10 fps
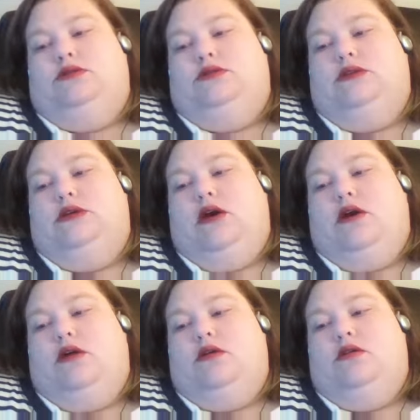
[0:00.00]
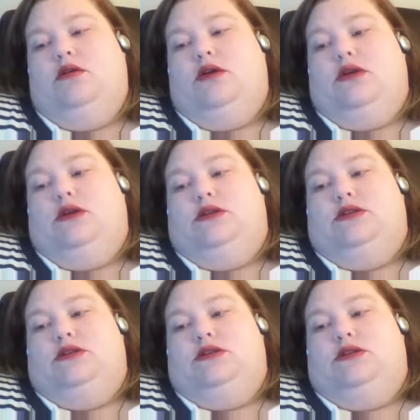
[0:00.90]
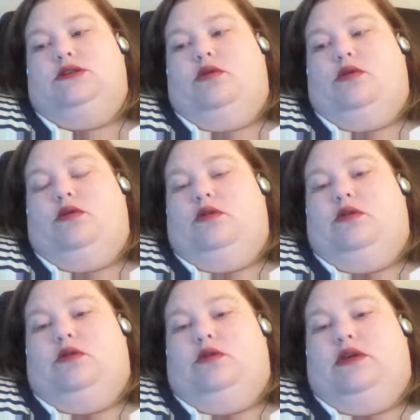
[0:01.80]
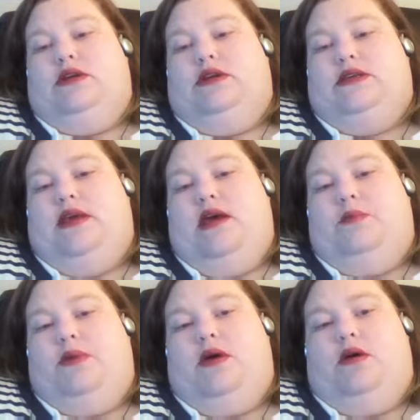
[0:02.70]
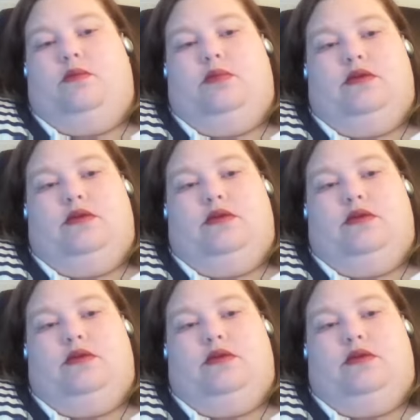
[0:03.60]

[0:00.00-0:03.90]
yeah. So it just kept up.